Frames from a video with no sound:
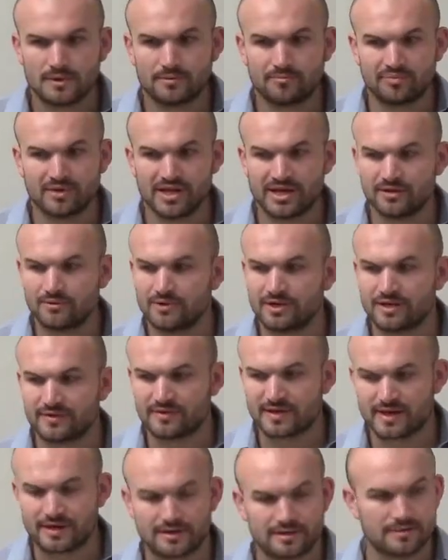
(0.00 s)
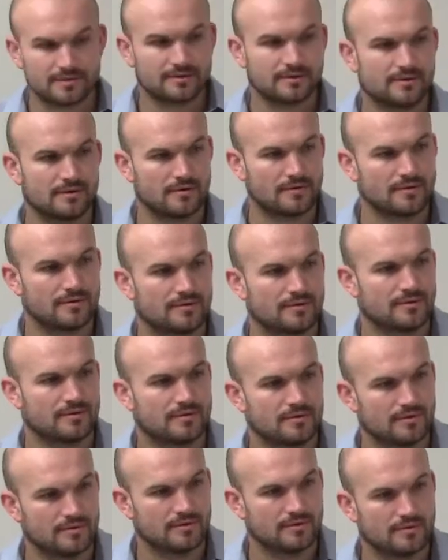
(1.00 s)
Blake, what do you think? Um,
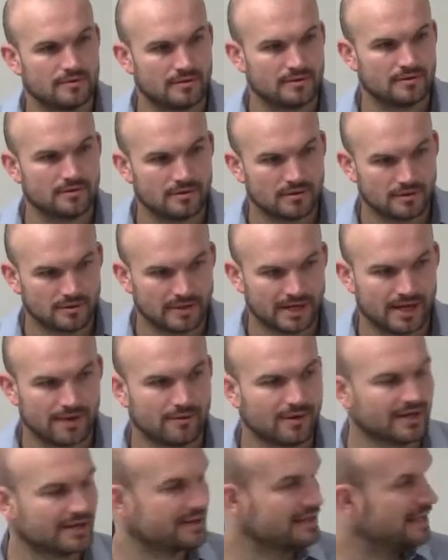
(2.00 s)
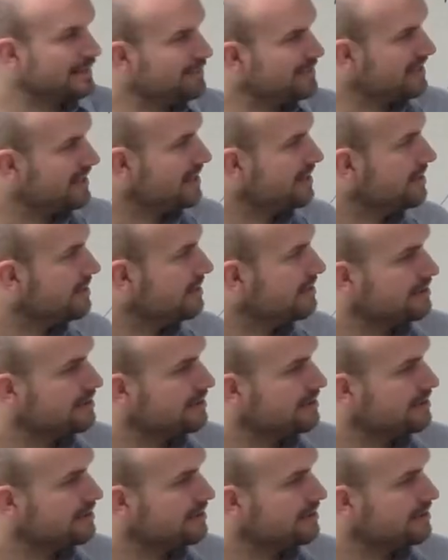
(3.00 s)
B. Okay, why do you think B?